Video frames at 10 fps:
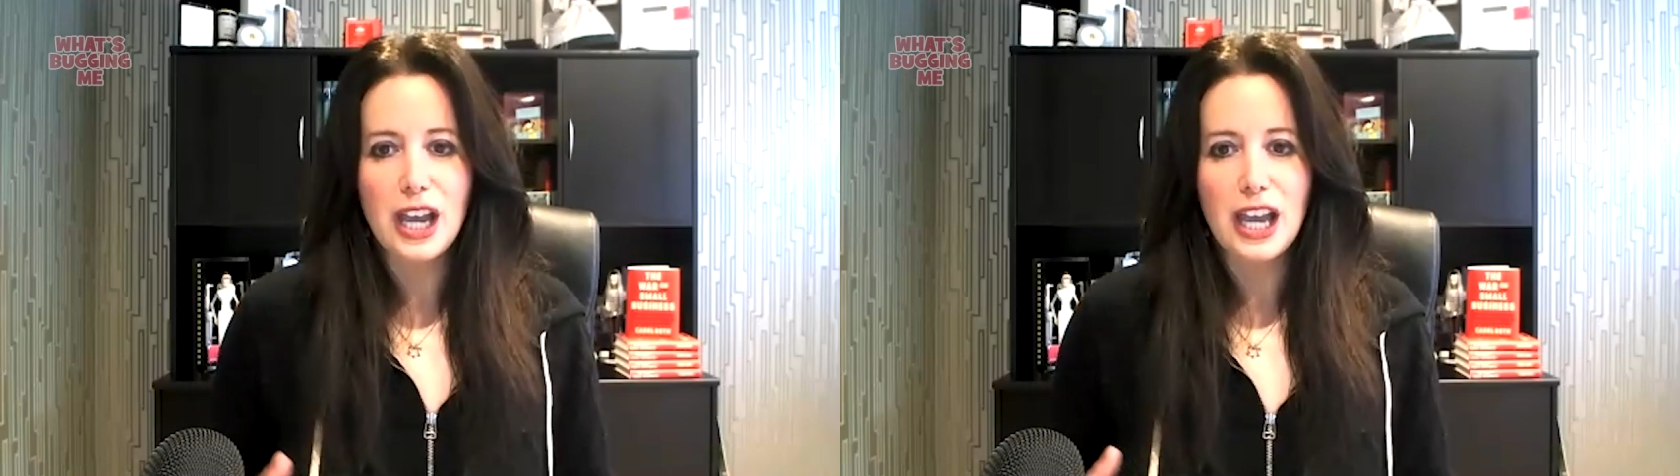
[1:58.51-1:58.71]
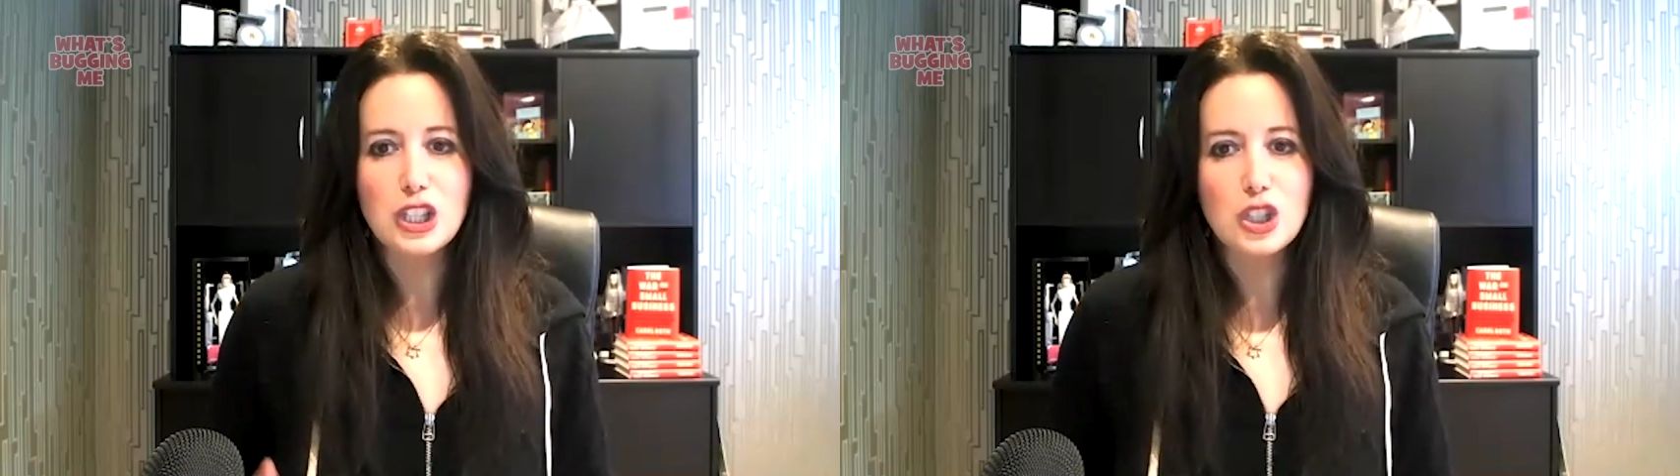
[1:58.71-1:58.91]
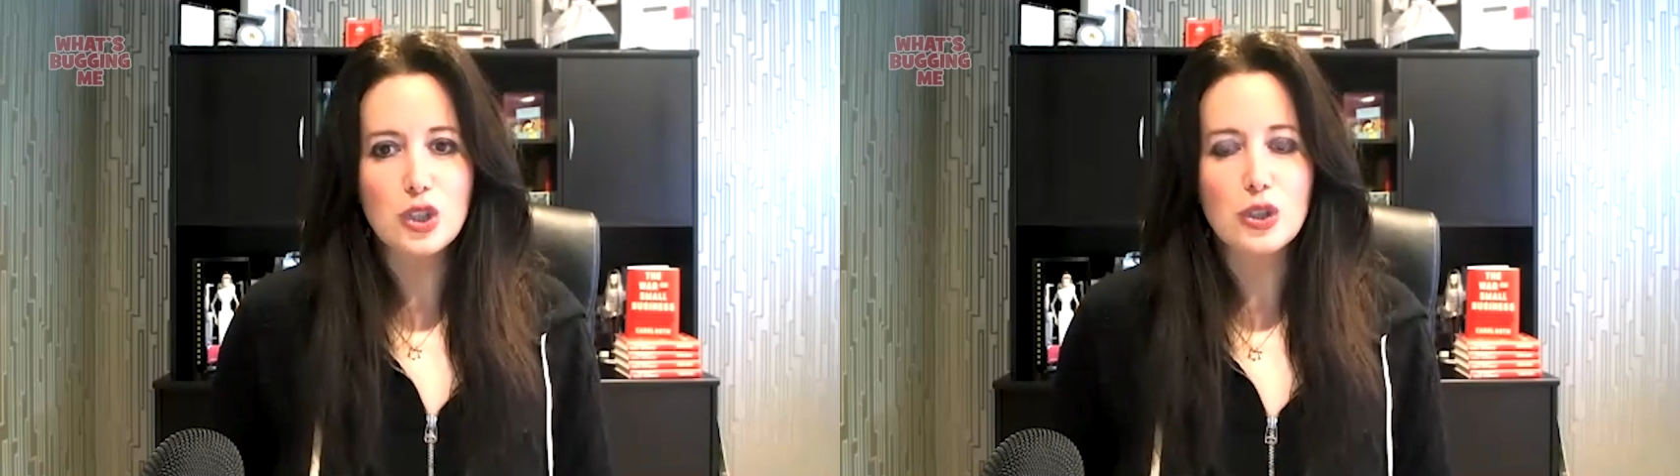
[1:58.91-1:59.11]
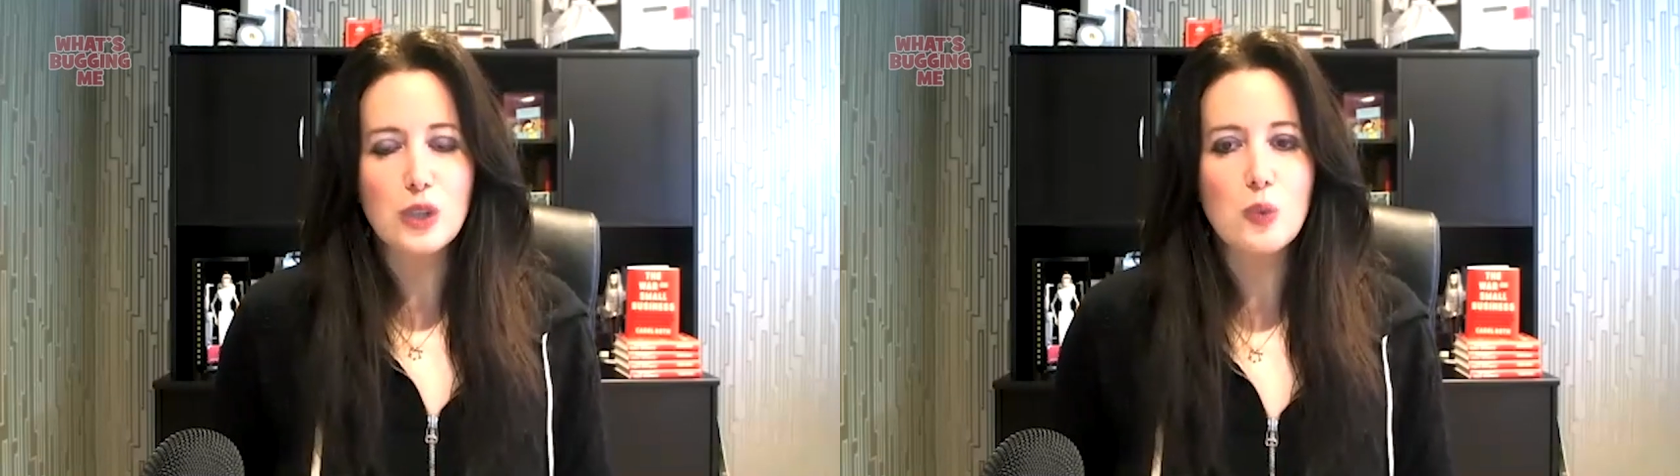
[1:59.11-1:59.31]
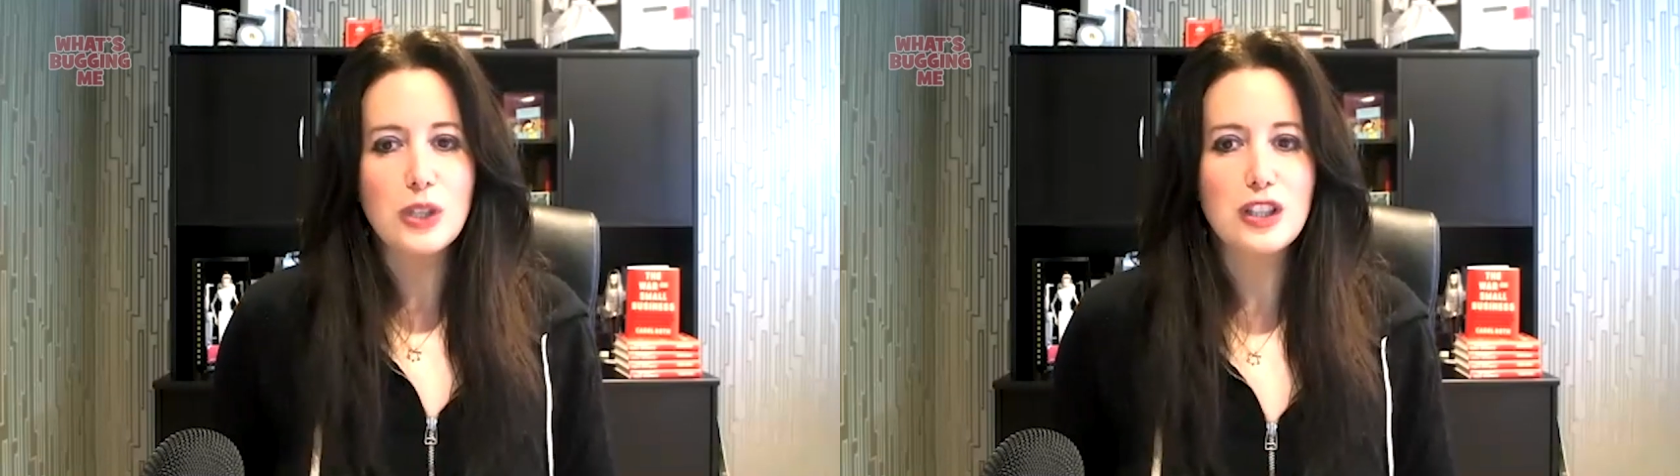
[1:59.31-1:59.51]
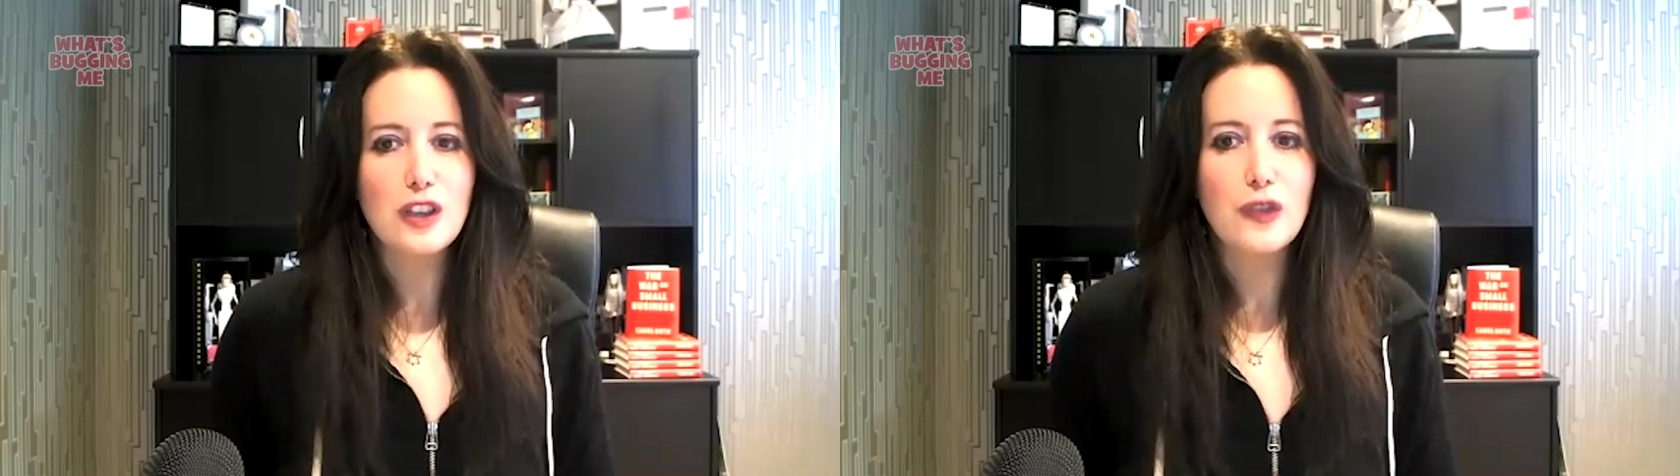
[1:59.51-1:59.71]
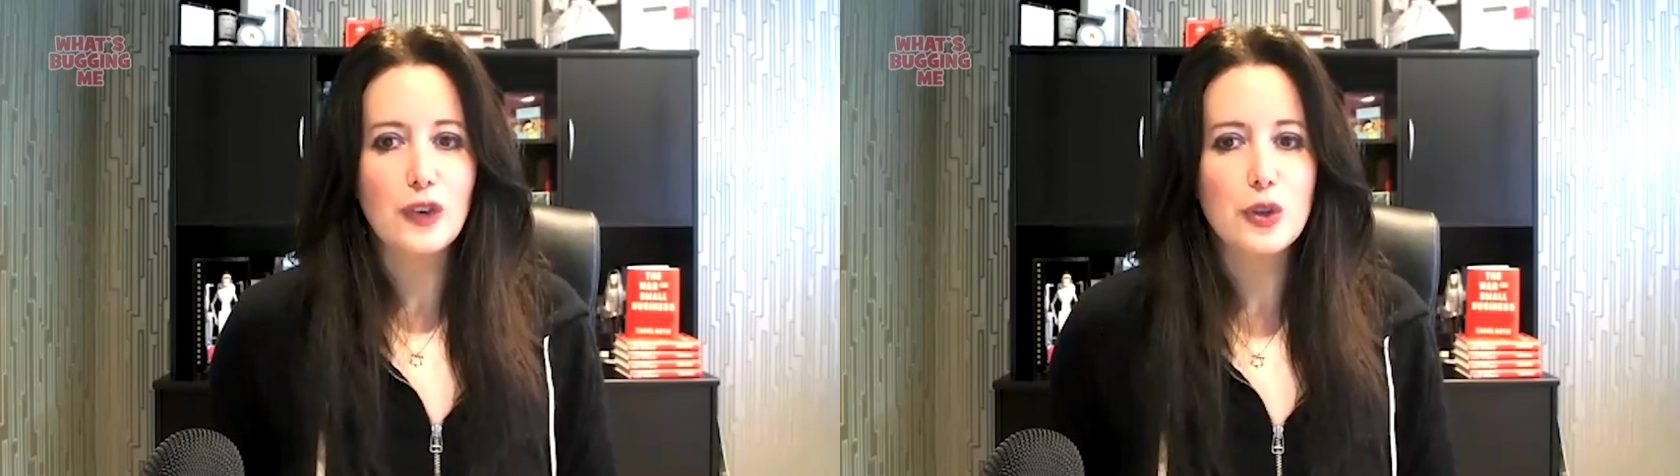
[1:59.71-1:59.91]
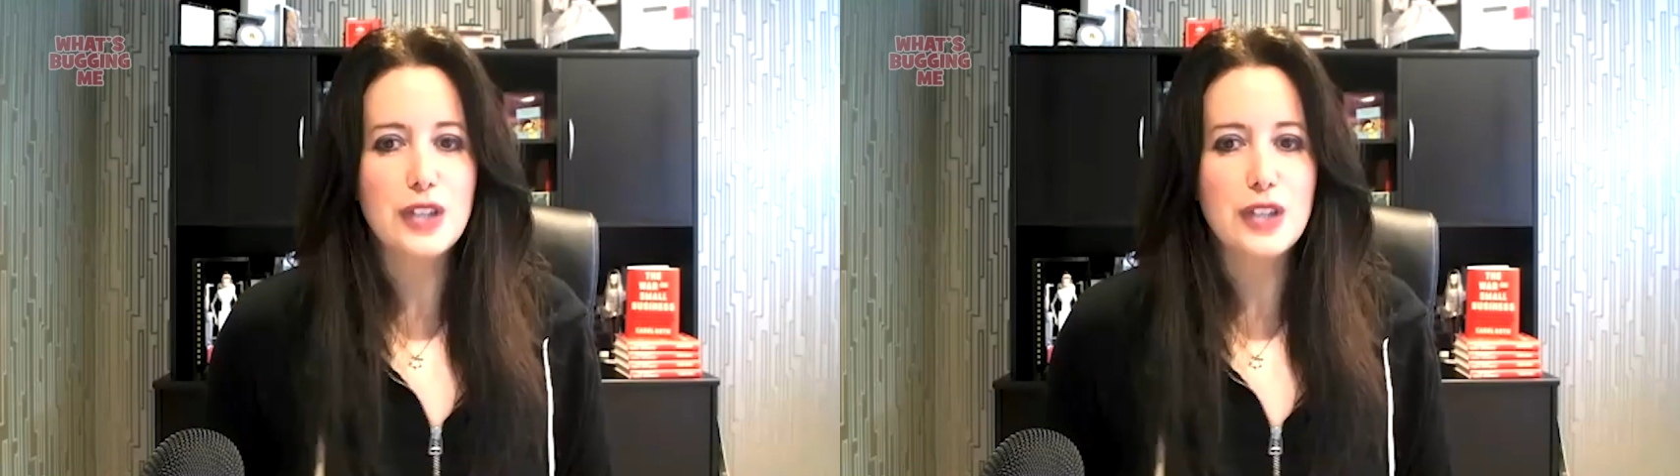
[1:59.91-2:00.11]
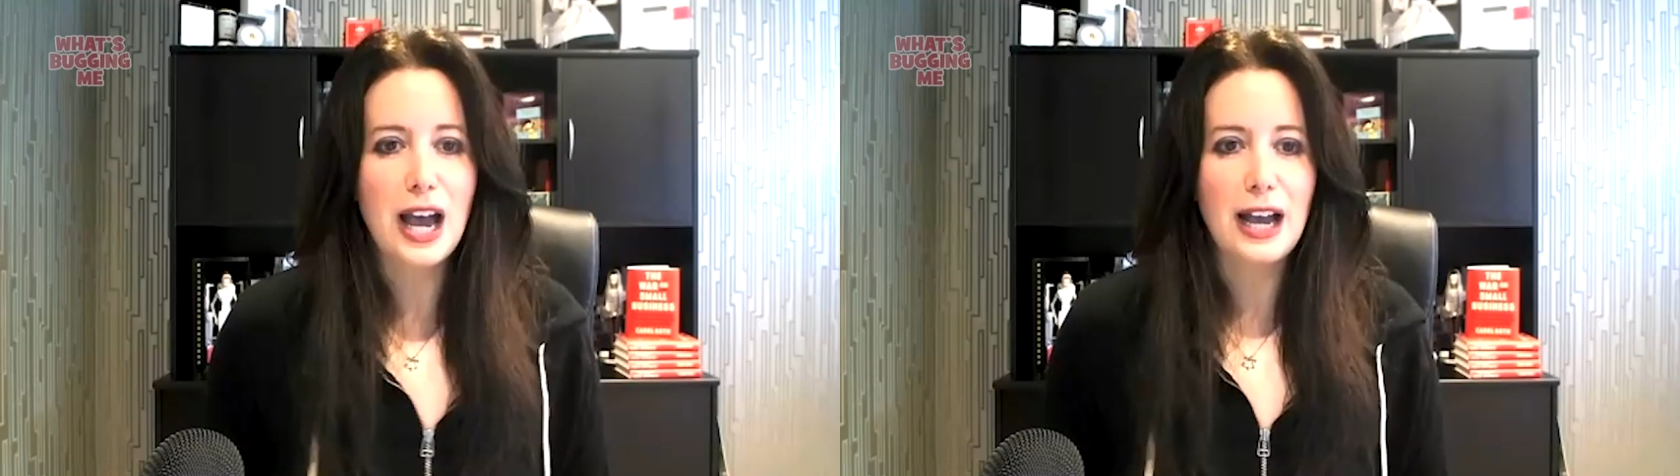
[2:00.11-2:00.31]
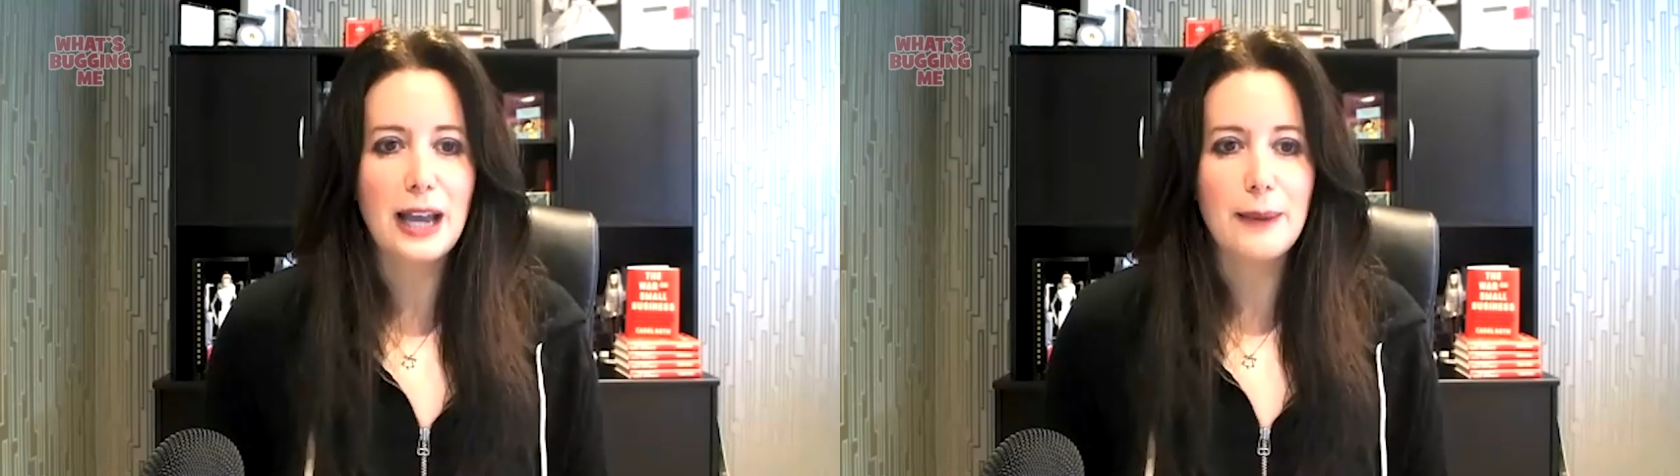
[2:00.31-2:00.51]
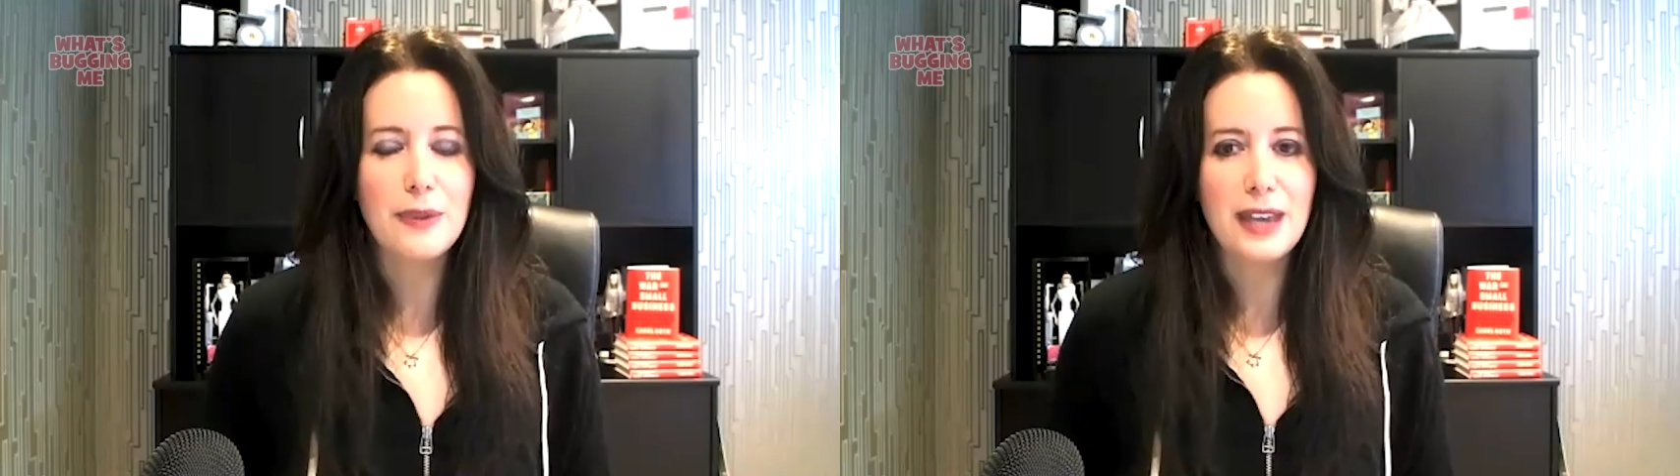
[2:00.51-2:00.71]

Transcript: it certainly wasn't the first time